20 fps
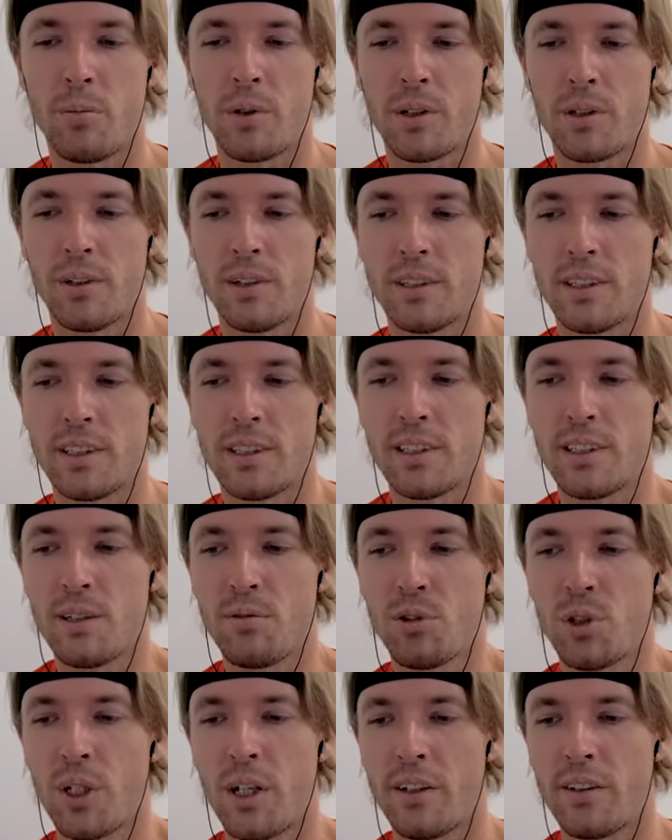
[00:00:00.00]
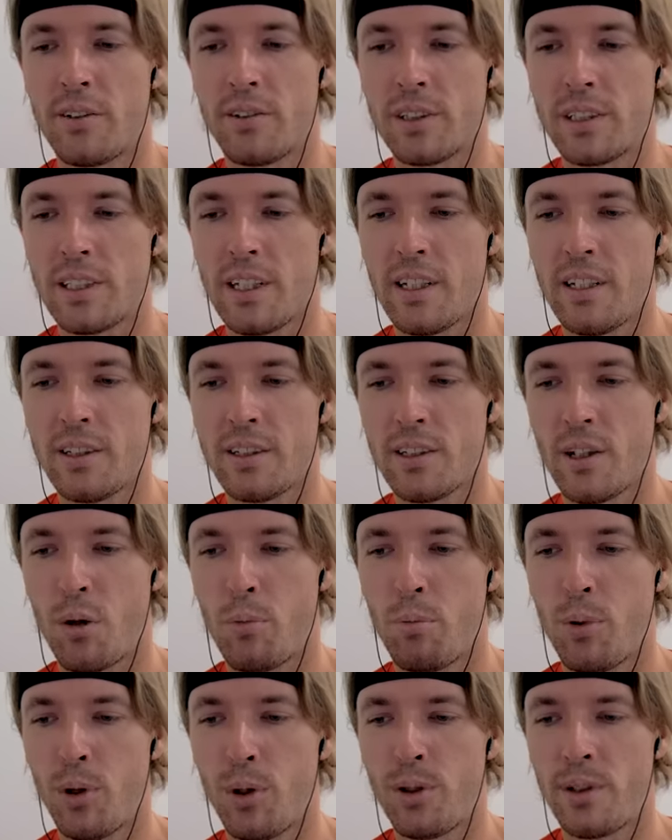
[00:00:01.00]
because it's as if she understands
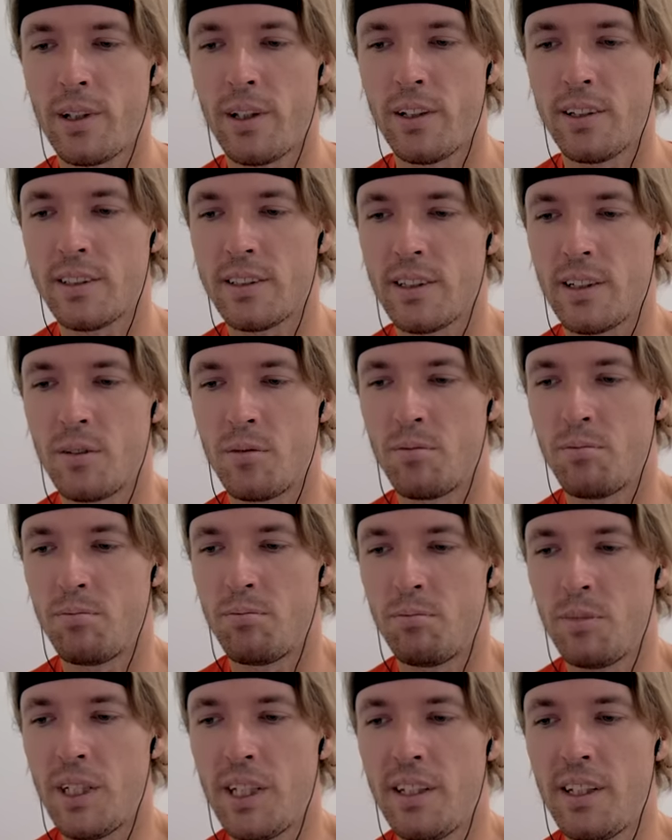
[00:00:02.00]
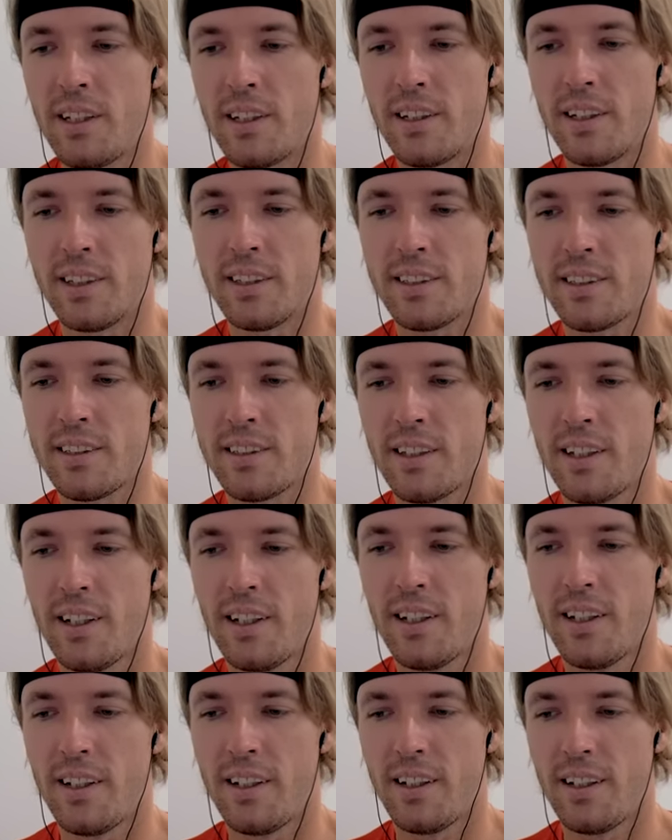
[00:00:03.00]
how pointless and
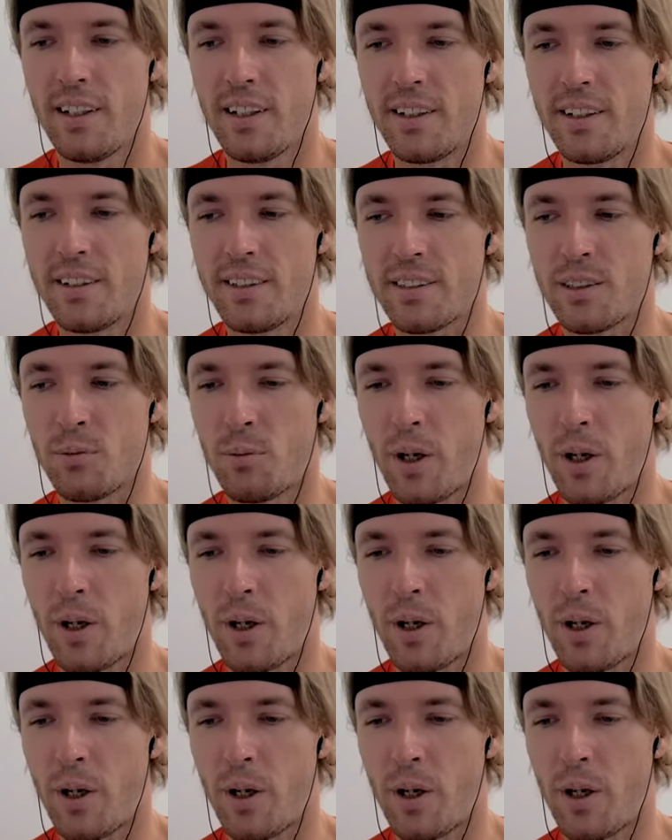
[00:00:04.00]
meaningless it is.